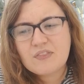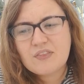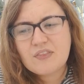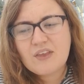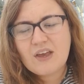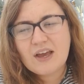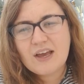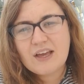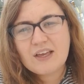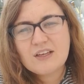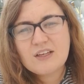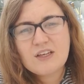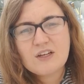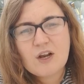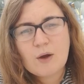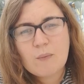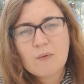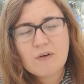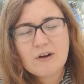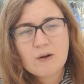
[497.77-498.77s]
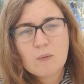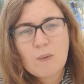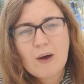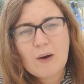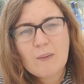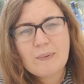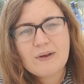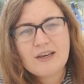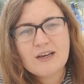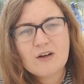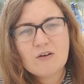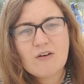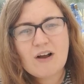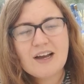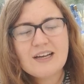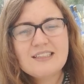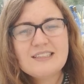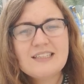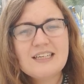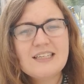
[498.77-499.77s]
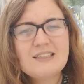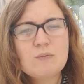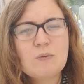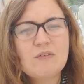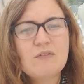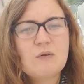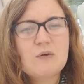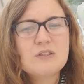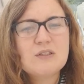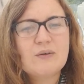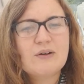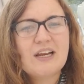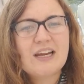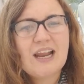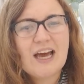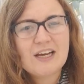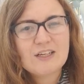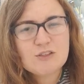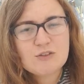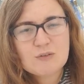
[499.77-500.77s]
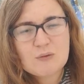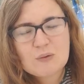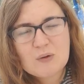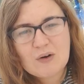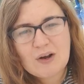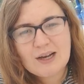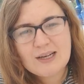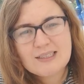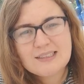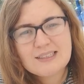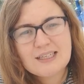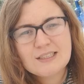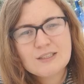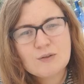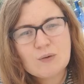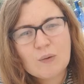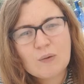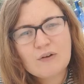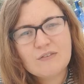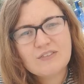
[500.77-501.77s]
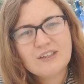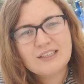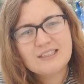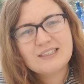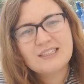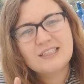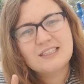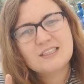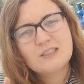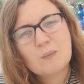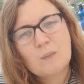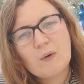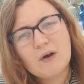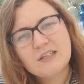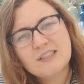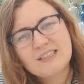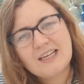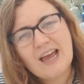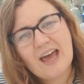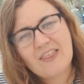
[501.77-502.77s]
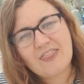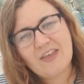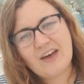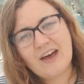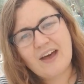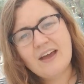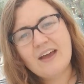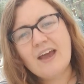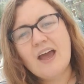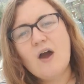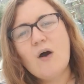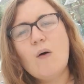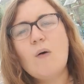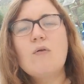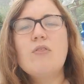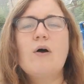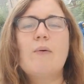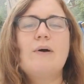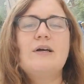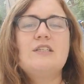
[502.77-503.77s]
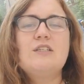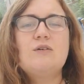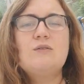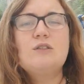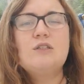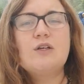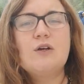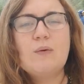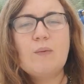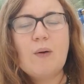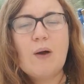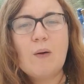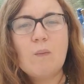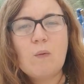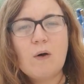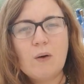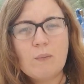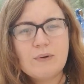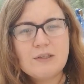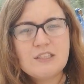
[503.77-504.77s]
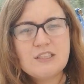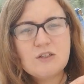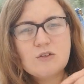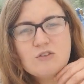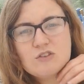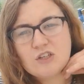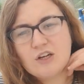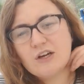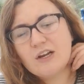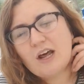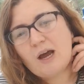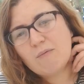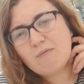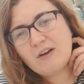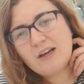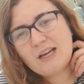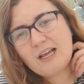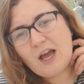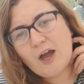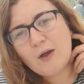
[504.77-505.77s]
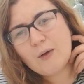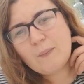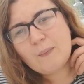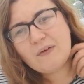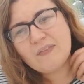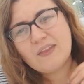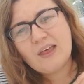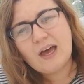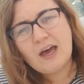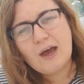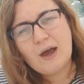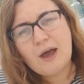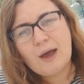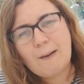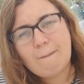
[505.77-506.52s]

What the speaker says: That we're in a well-being crisis, we've also in a natural crisis, and all of these things can work together. Although I do work with children, I'm really hoping that